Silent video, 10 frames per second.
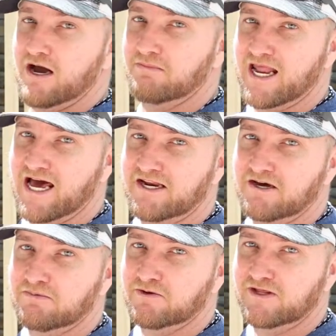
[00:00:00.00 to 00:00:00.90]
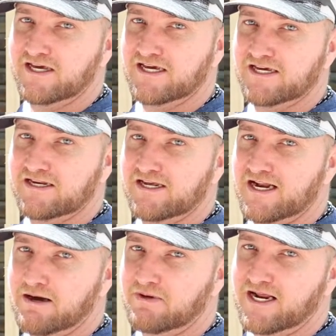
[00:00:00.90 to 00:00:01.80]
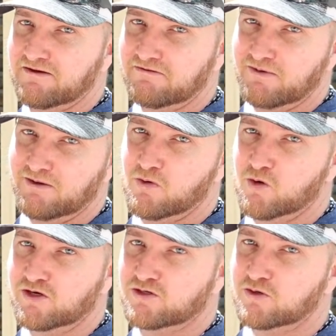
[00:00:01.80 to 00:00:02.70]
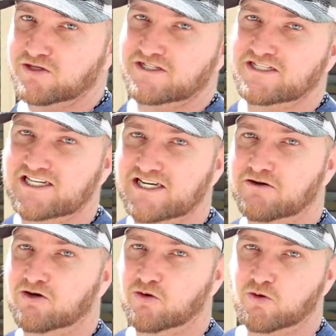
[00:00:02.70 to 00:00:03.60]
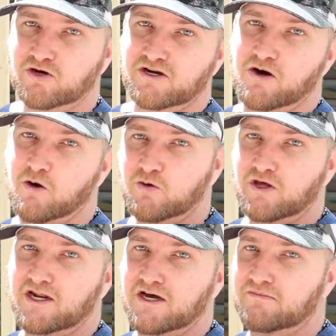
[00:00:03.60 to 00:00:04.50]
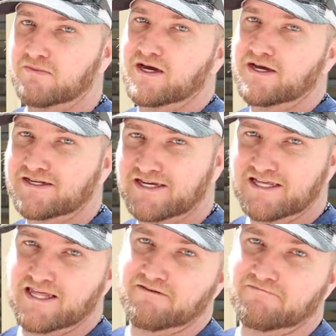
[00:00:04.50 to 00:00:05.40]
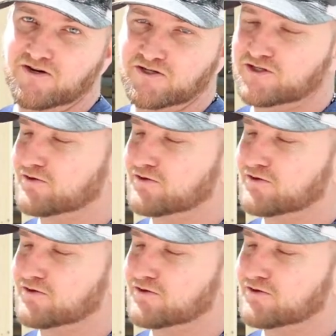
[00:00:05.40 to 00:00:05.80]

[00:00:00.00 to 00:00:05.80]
I'm lined up on the end. And I'm going to have to be more towards the center in order to hold it up to get that first